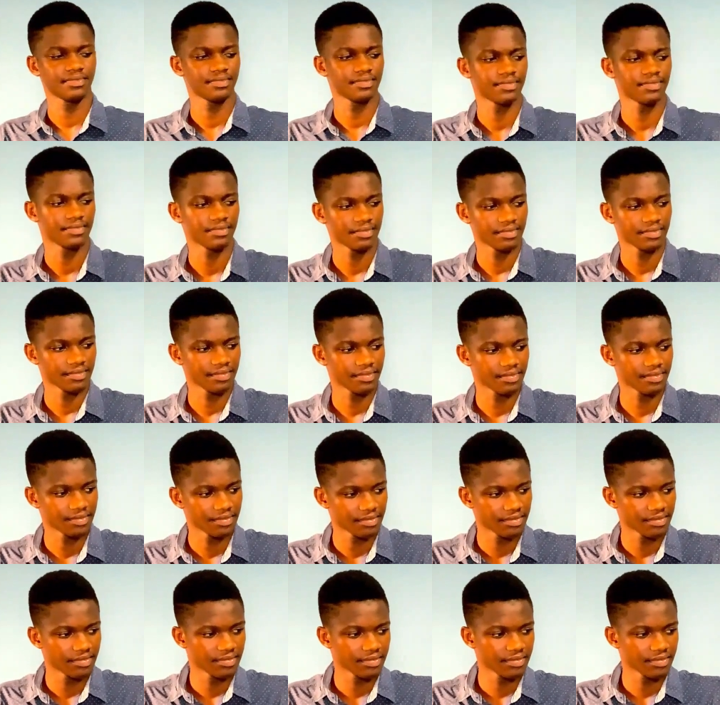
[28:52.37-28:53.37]

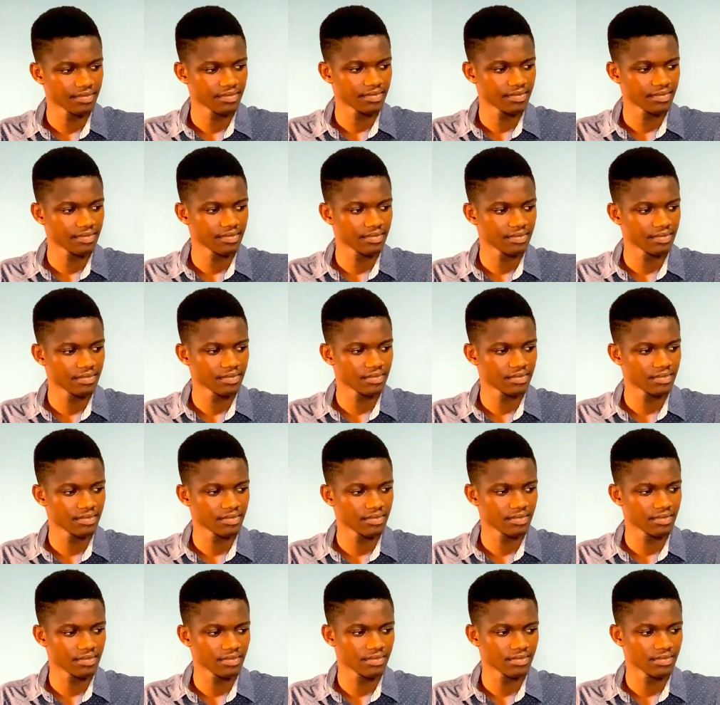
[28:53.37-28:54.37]
(no one is talking)